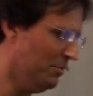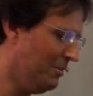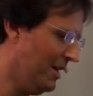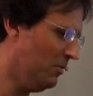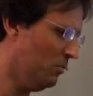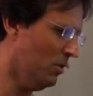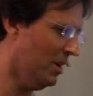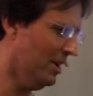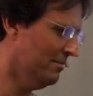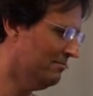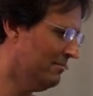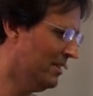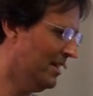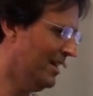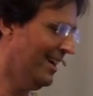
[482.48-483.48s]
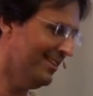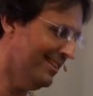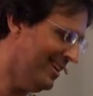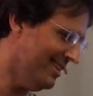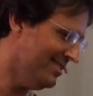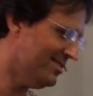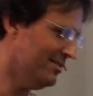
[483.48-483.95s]
no matter what,
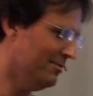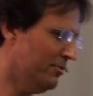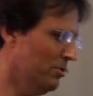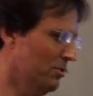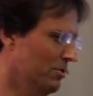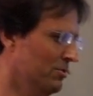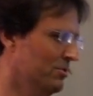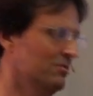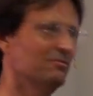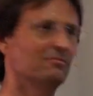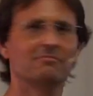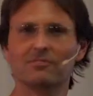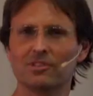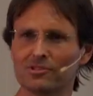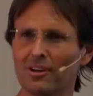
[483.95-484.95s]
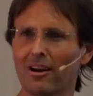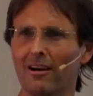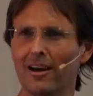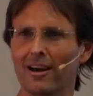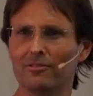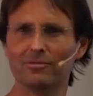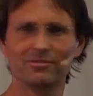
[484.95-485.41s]
unless, of course,
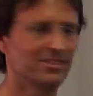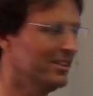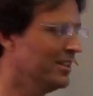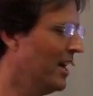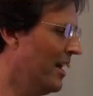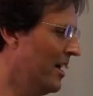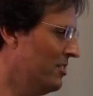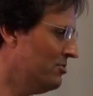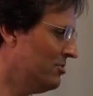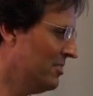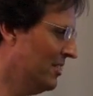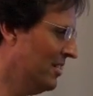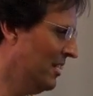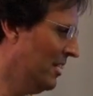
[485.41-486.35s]
desire is engaged.